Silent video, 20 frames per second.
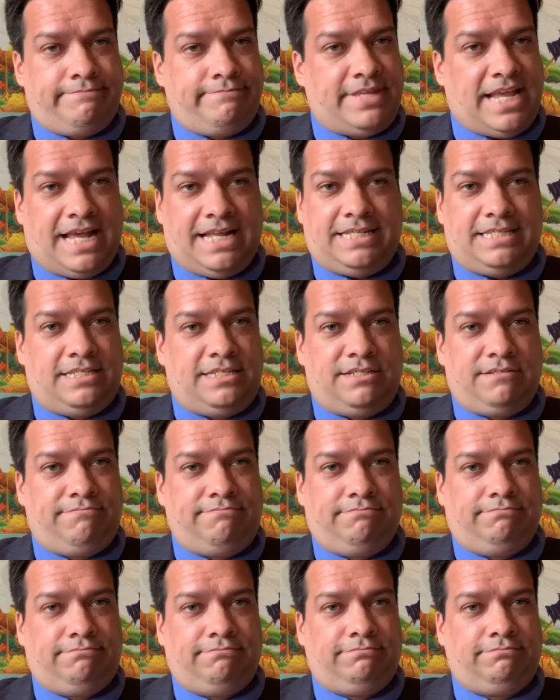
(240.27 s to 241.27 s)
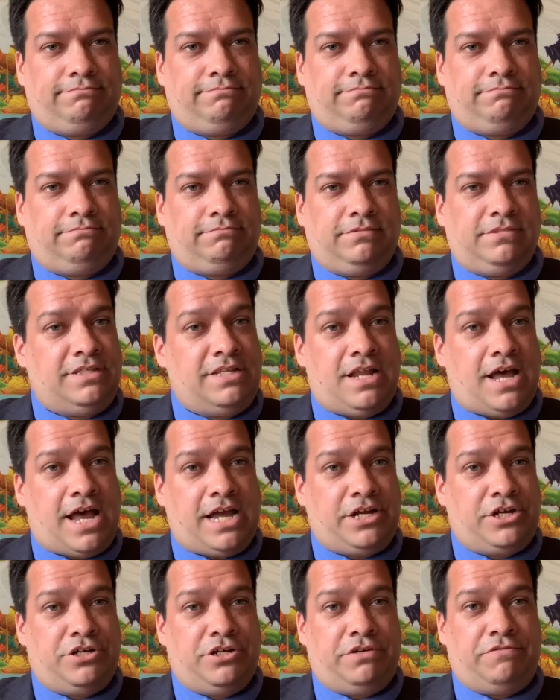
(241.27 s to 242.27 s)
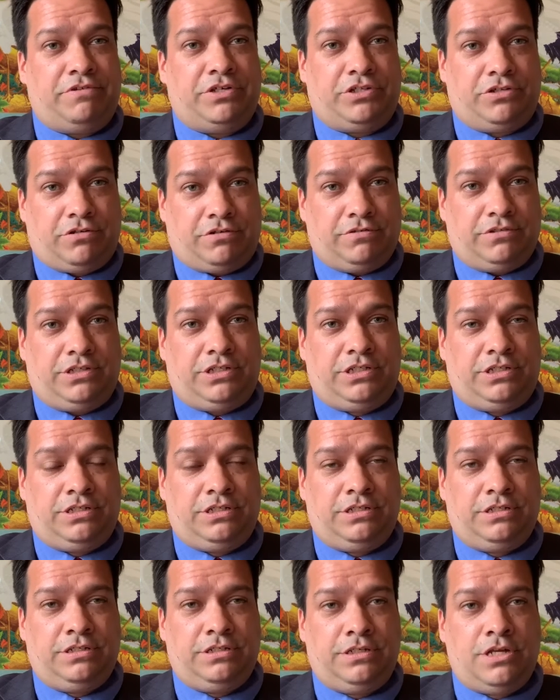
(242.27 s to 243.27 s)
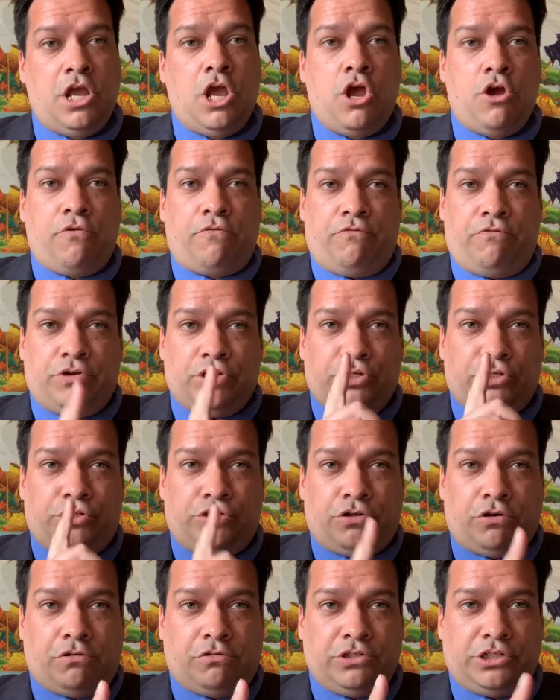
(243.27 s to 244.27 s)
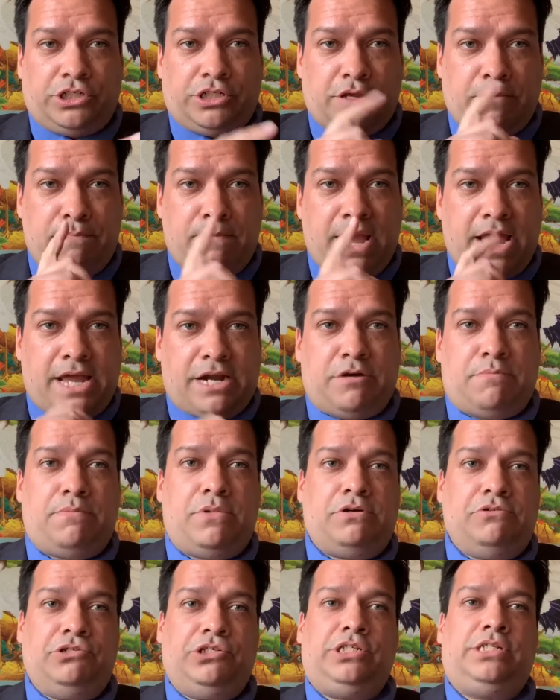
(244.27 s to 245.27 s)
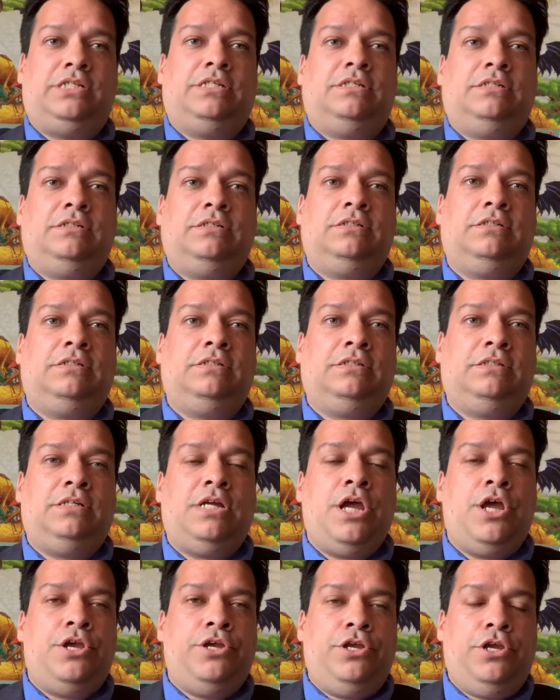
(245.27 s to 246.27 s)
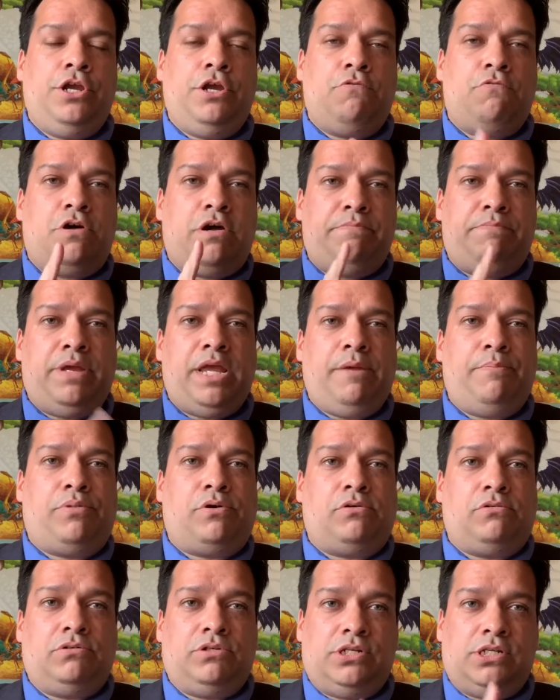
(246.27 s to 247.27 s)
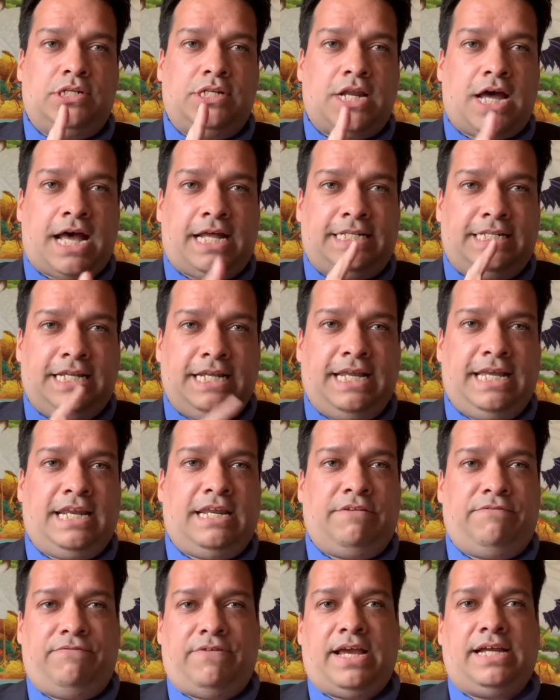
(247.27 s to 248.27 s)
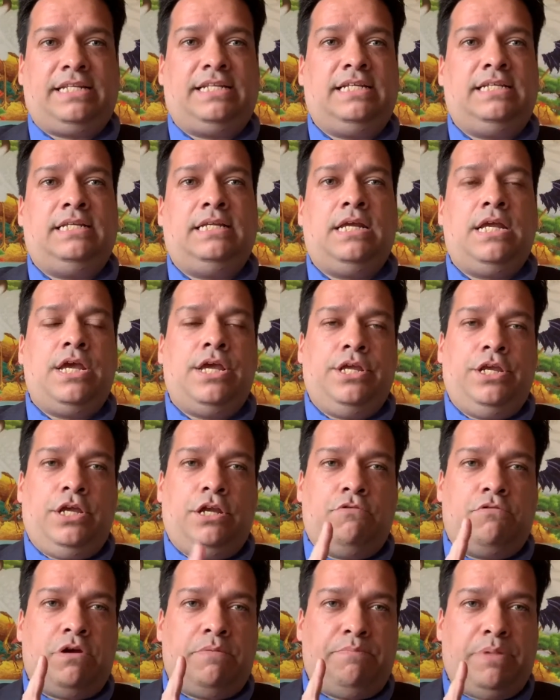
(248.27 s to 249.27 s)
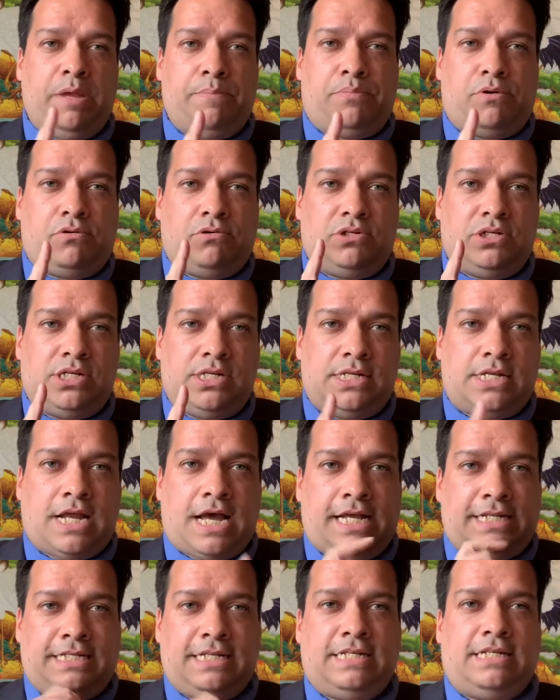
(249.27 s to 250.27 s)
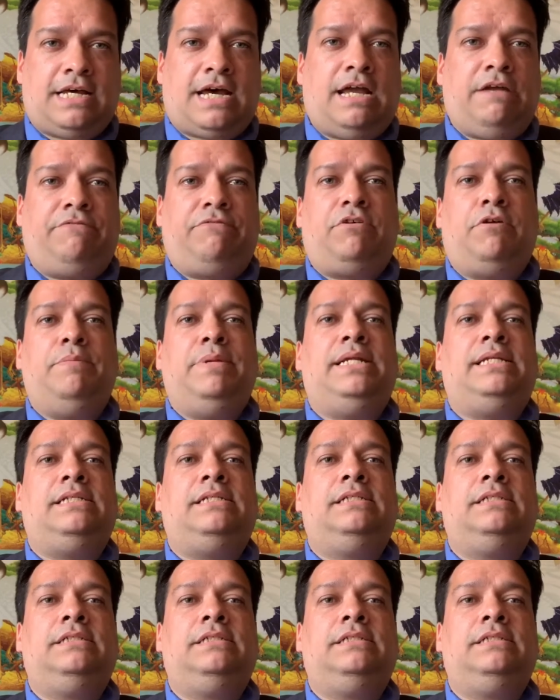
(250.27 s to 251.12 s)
That's not good results. Results matter most. You want people not to get infected. You want people not to die from it.